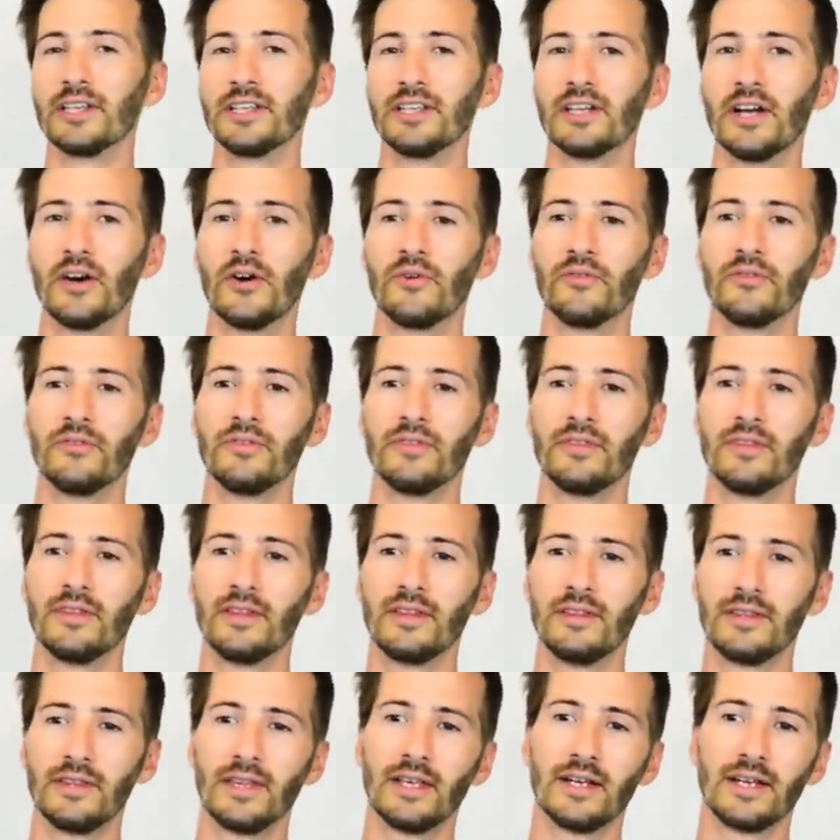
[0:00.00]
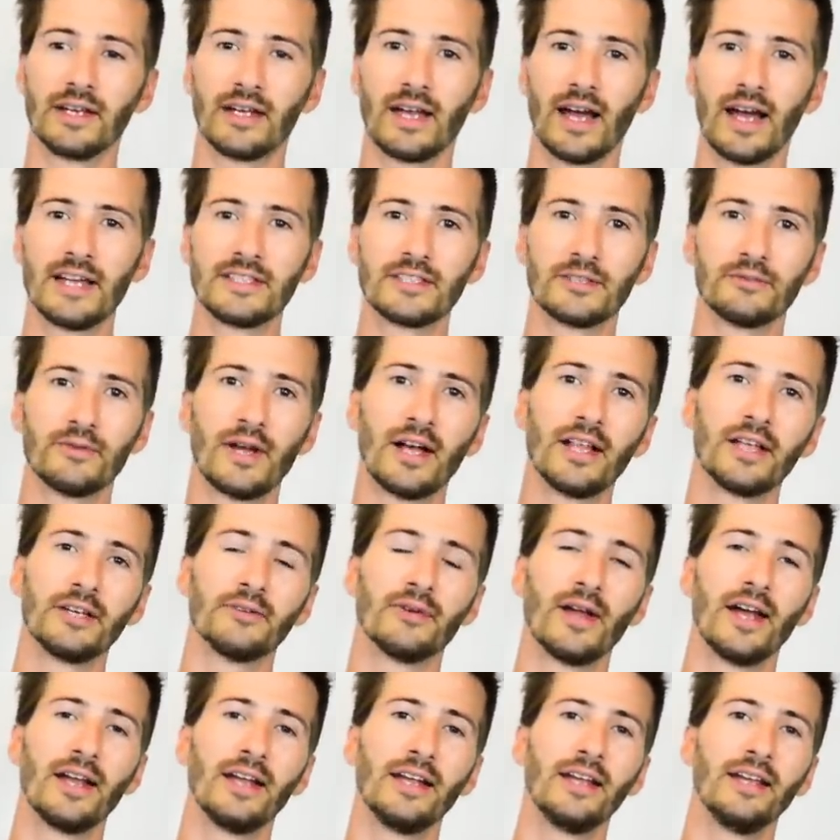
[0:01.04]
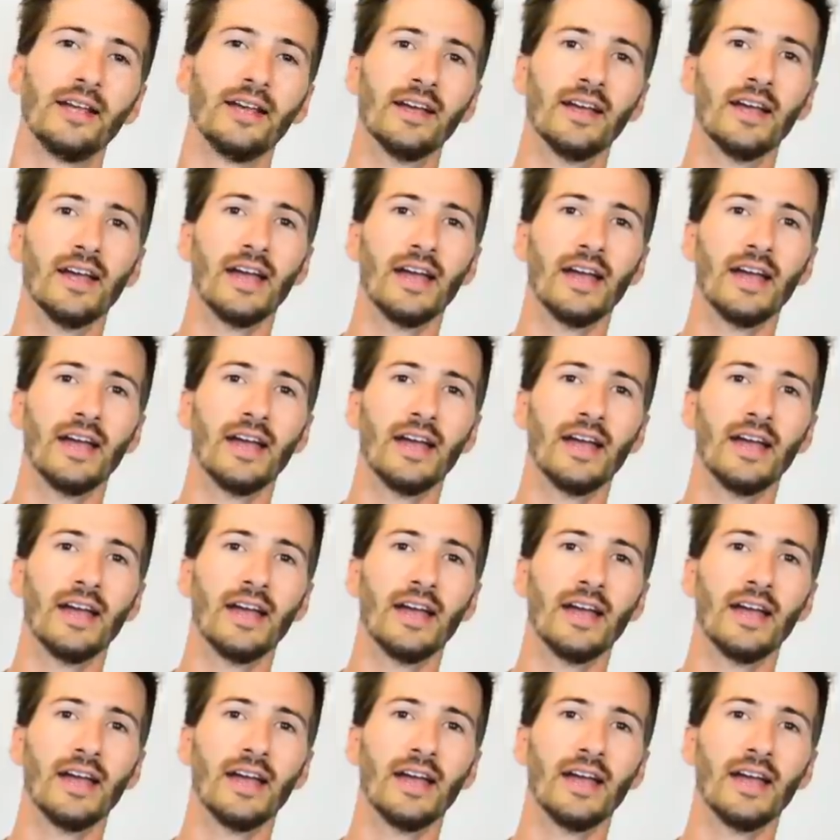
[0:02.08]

You know, the guys at Rally Ready